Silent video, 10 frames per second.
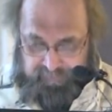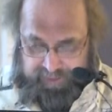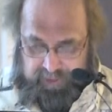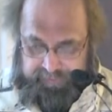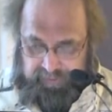
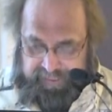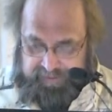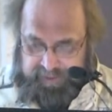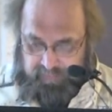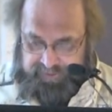Thunder and
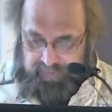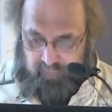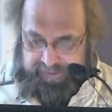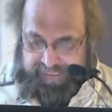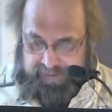lightning with
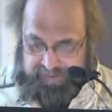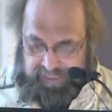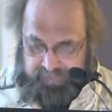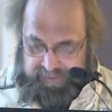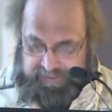some rain at
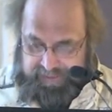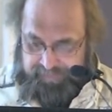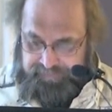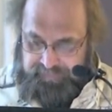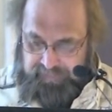eight P
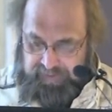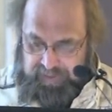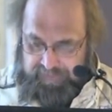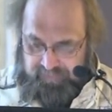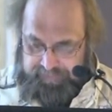M
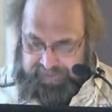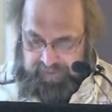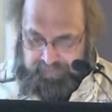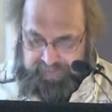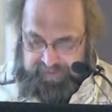Calm from
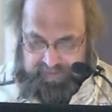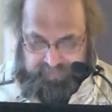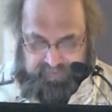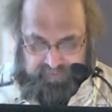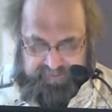nine P
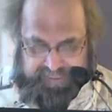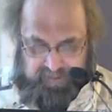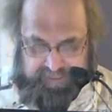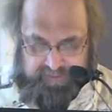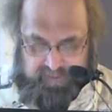M till
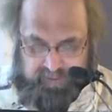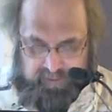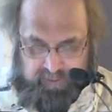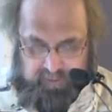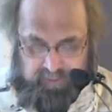daylight.
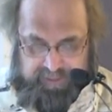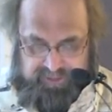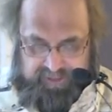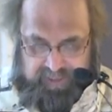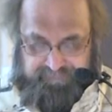
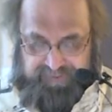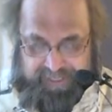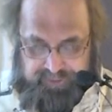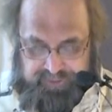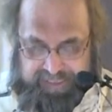Lost sight of
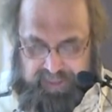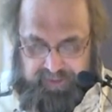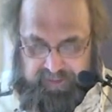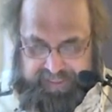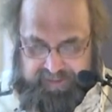Thatcher's
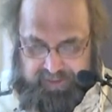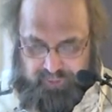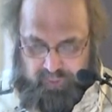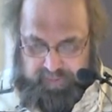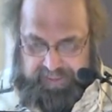Island Light at
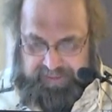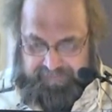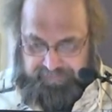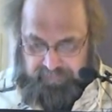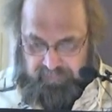two A
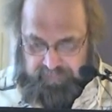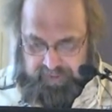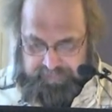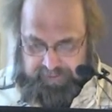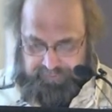M
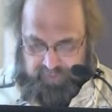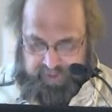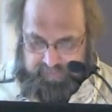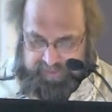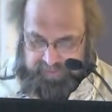Run about
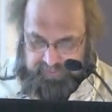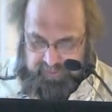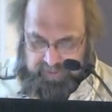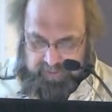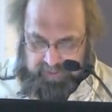thirty miles.
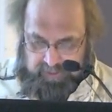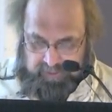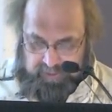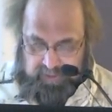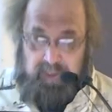
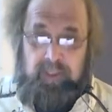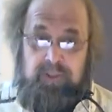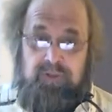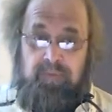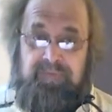
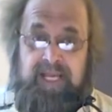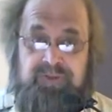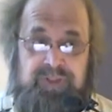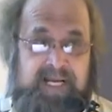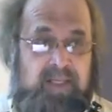So
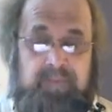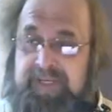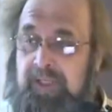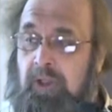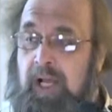Thatcher's Island
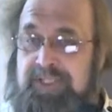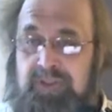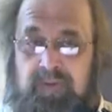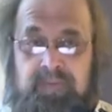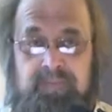being
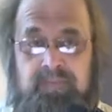Gloucester.